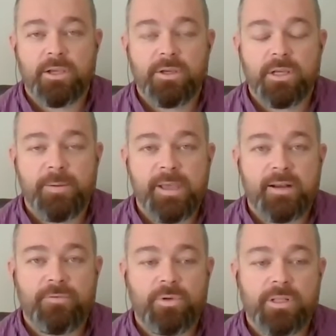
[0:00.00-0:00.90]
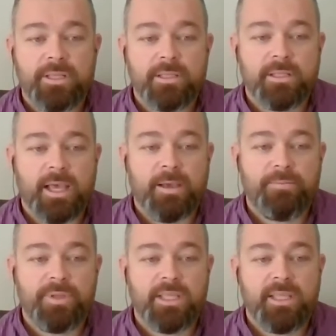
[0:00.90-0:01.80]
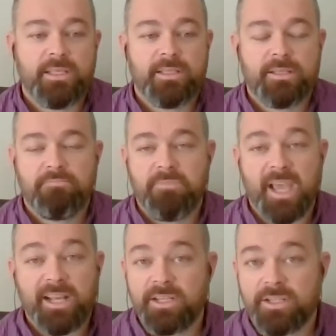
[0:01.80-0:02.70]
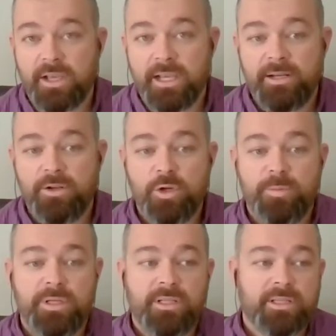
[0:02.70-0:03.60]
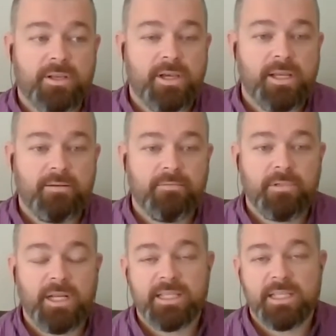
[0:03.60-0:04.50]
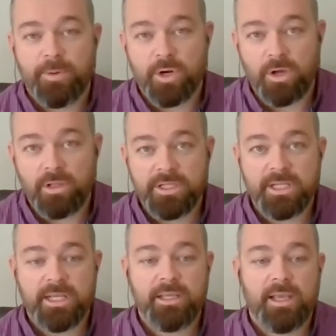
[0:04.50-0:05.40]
could come out of all of this. But then there's garden design, urban design, landscape ecology.